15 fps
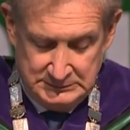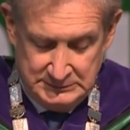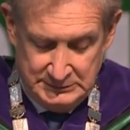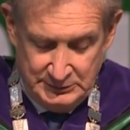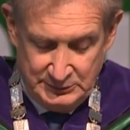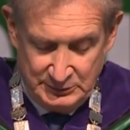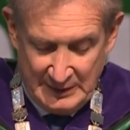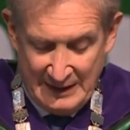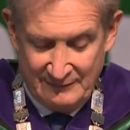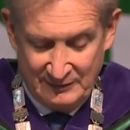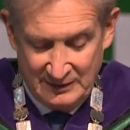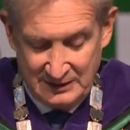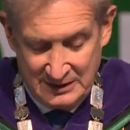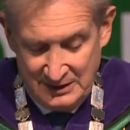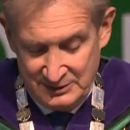You travel
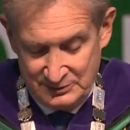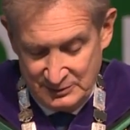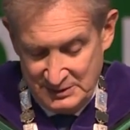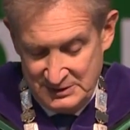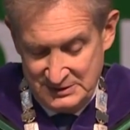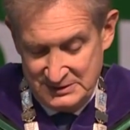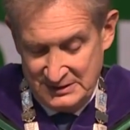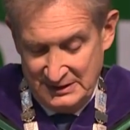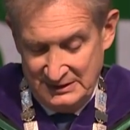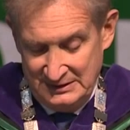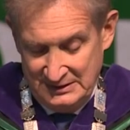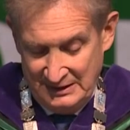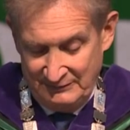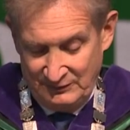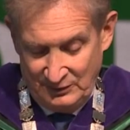to countries that
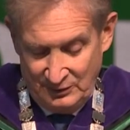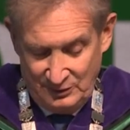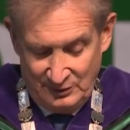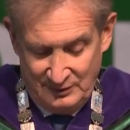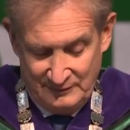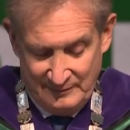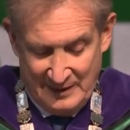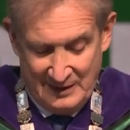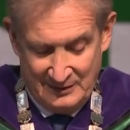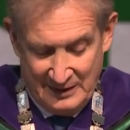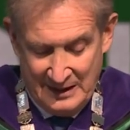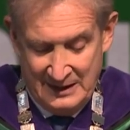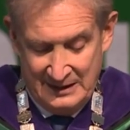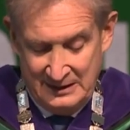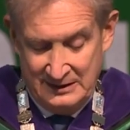never heard of Mount
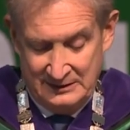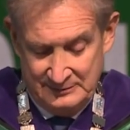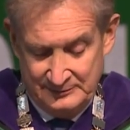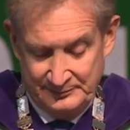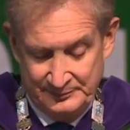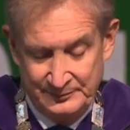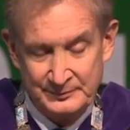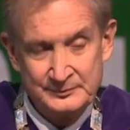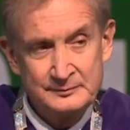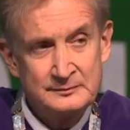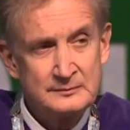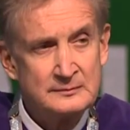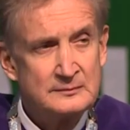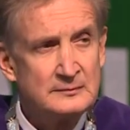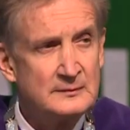Ida,
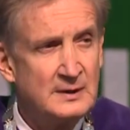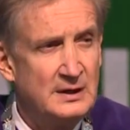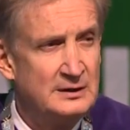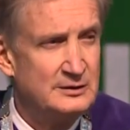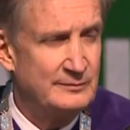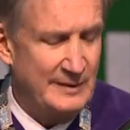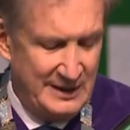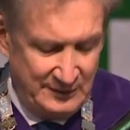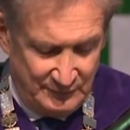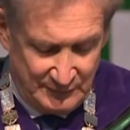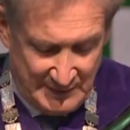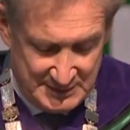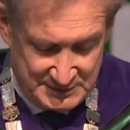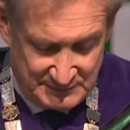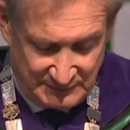and you make
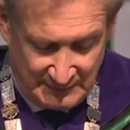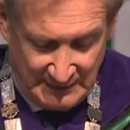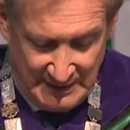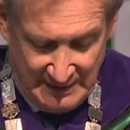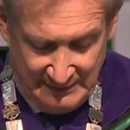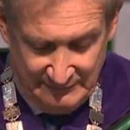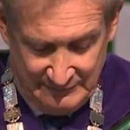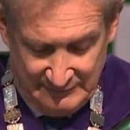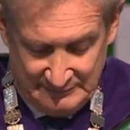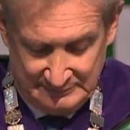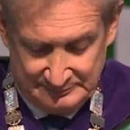friends for life.